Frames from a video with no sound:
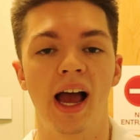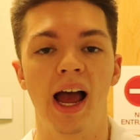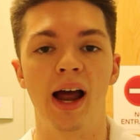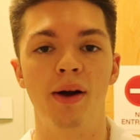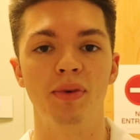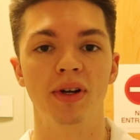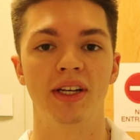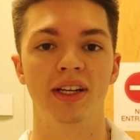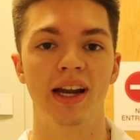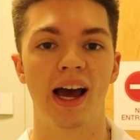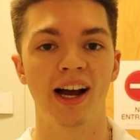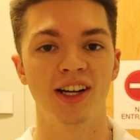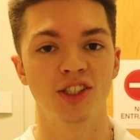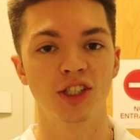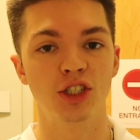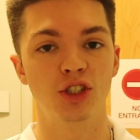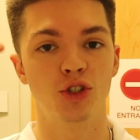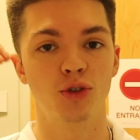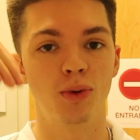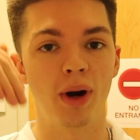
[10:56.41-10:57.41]
and we can
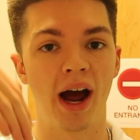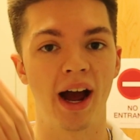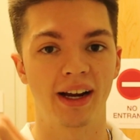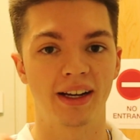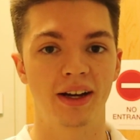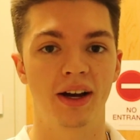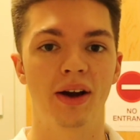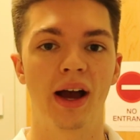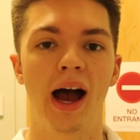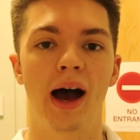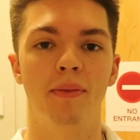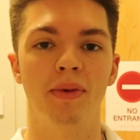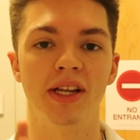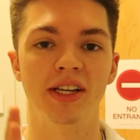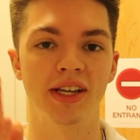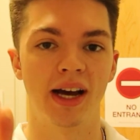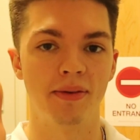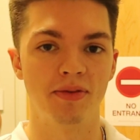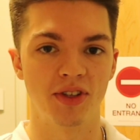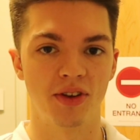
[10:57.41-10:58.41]
actually track how
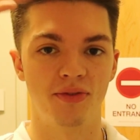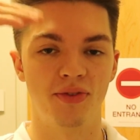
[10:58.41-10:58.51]
many times